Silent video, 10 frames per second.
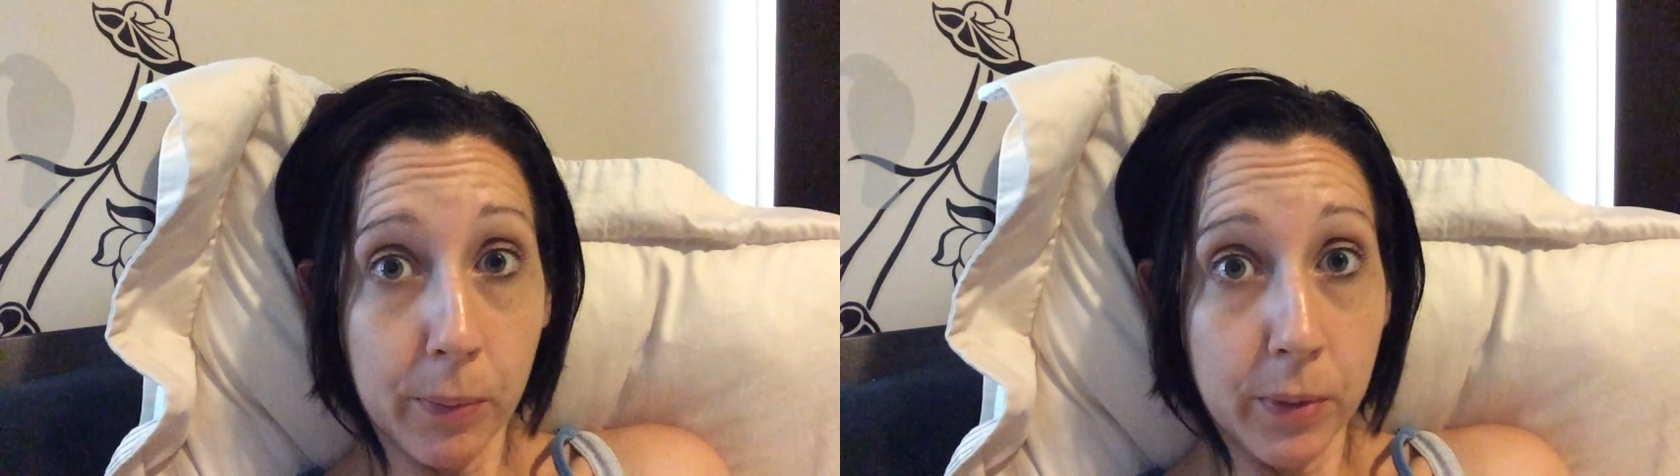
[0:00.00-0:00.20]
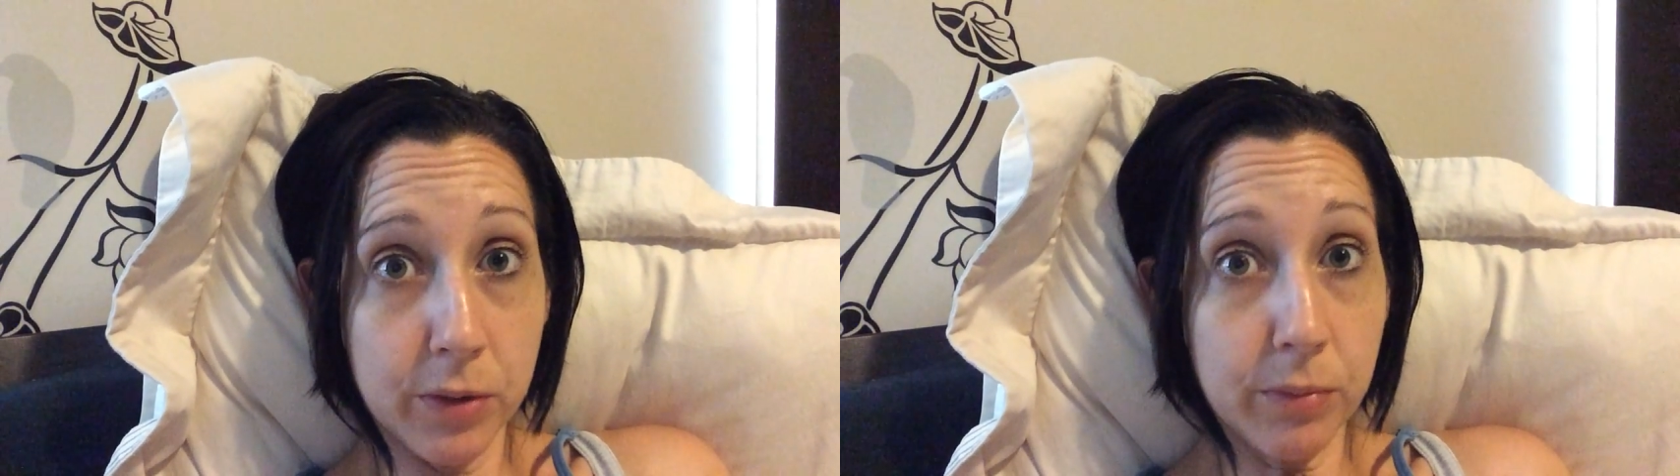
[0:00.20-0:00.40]

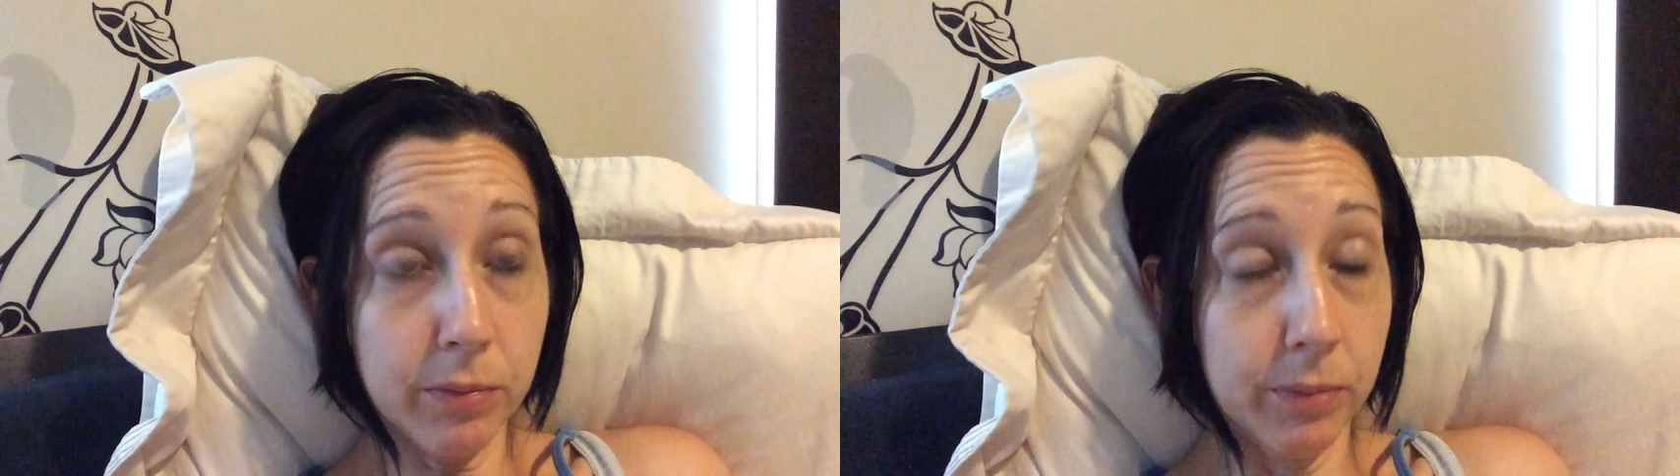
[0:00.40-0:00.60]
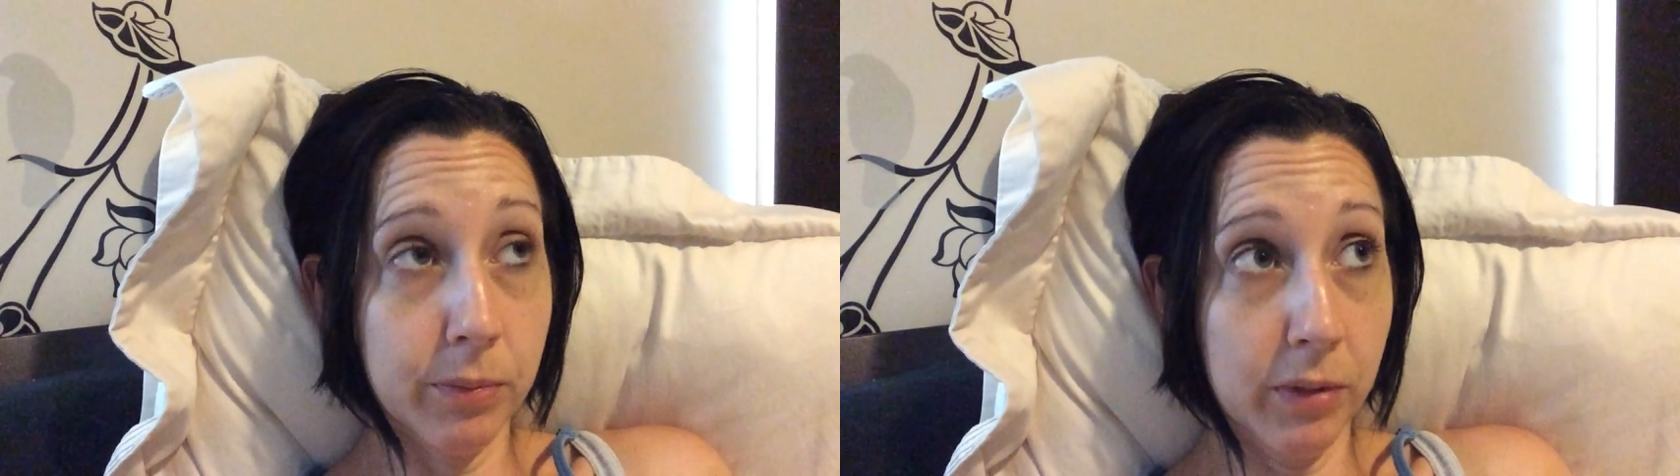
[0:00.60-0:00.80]
which
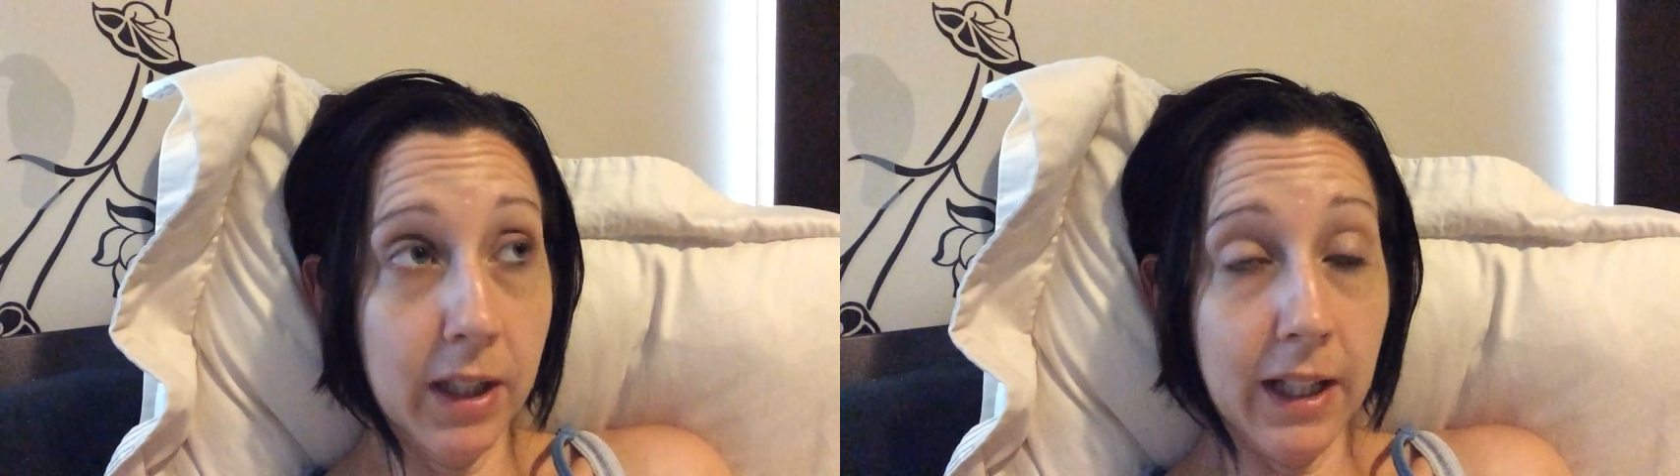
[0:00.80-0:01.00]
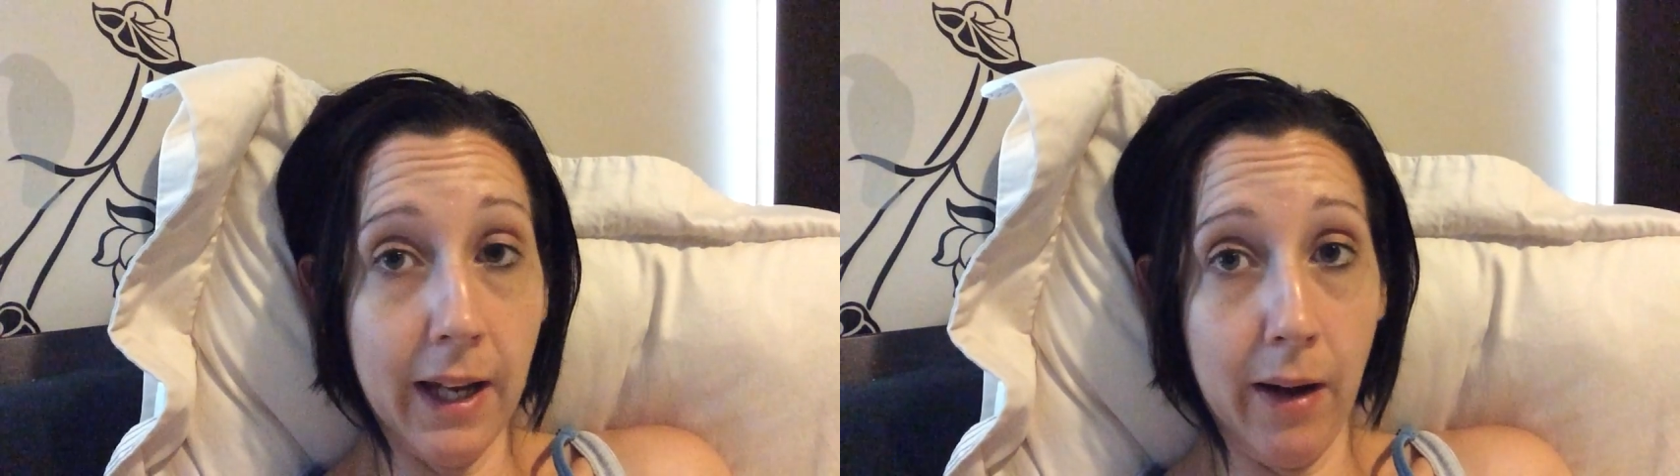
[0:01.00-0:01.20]

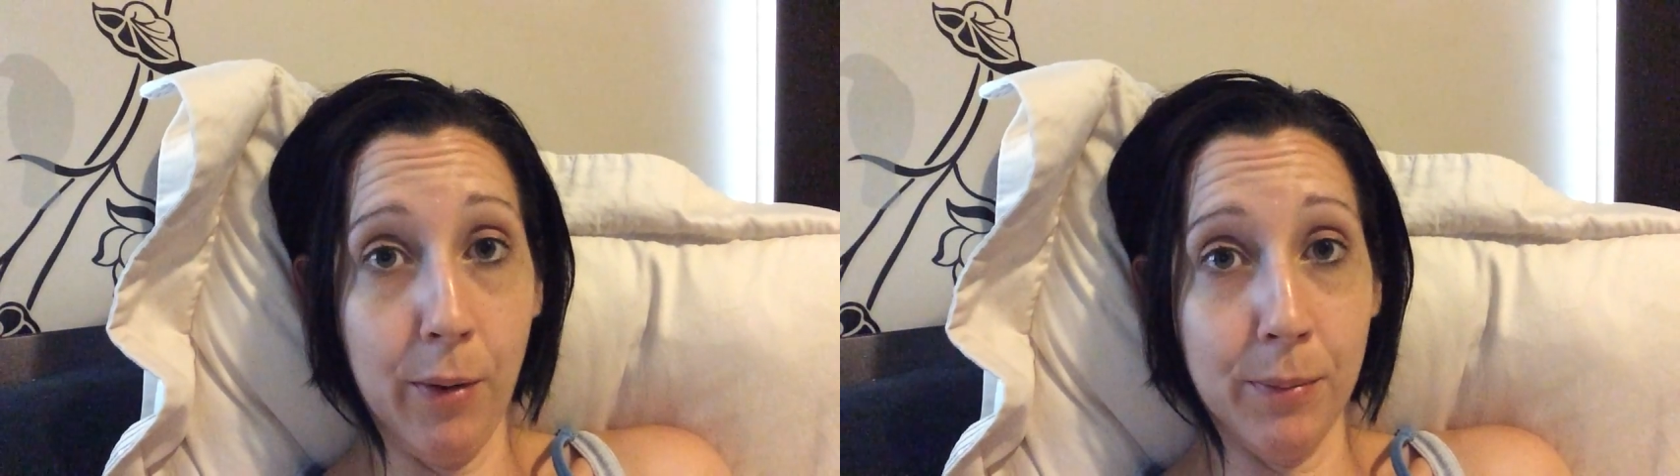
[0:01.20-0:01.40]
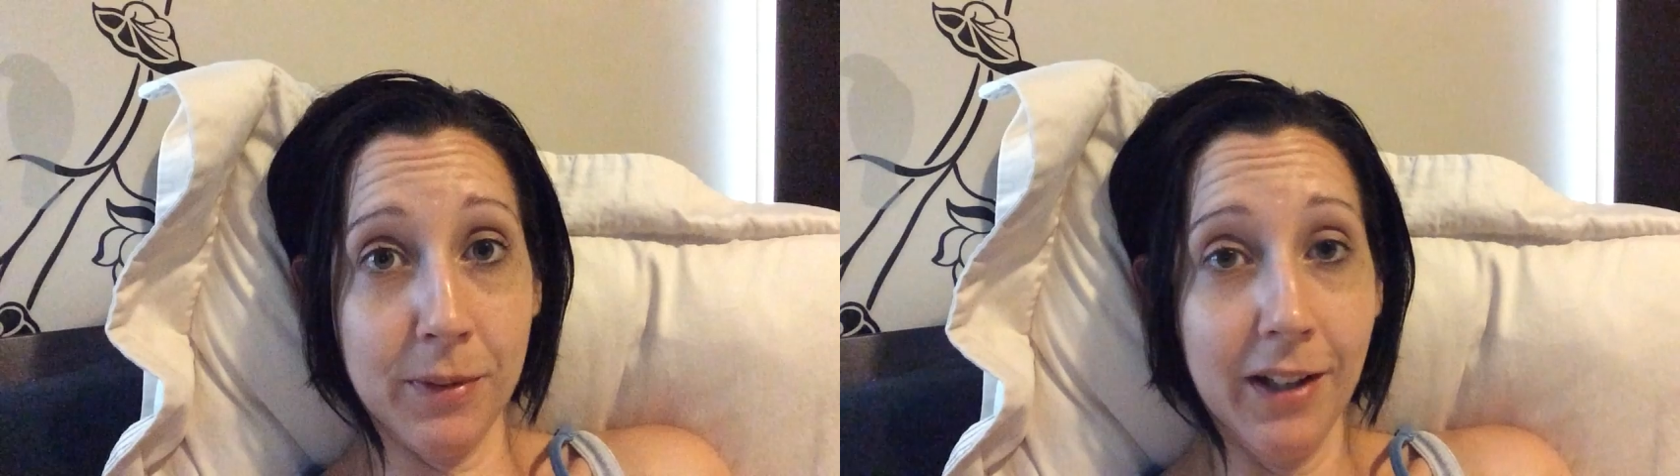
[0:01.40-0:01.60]
really
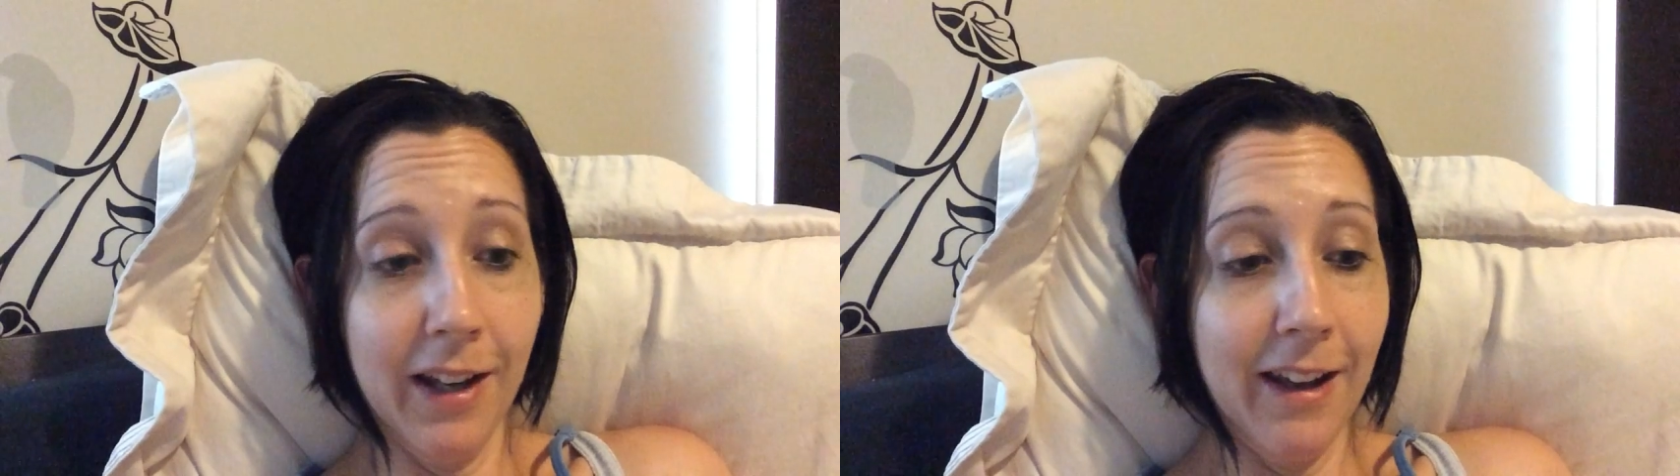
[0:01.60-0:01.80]
helped.